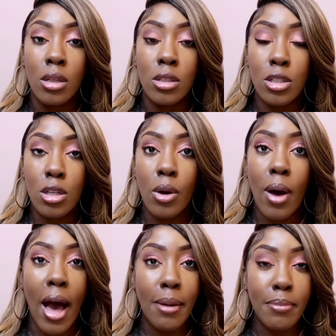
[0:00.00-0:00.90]
So
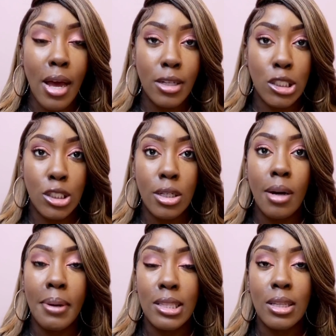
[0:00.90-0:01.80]
I'm not sure
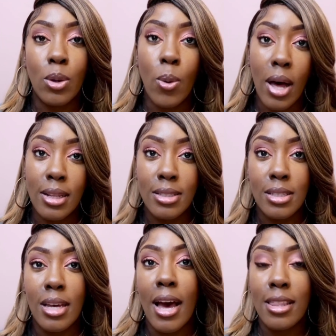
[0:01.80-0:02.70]
about the
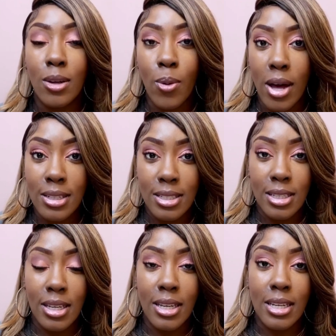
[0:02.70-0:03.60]
quality, how the
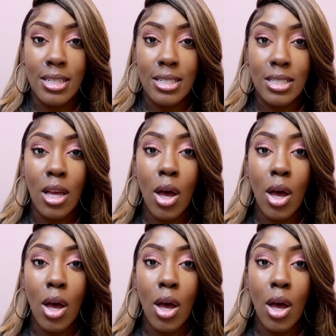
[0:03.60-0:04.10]
quality is,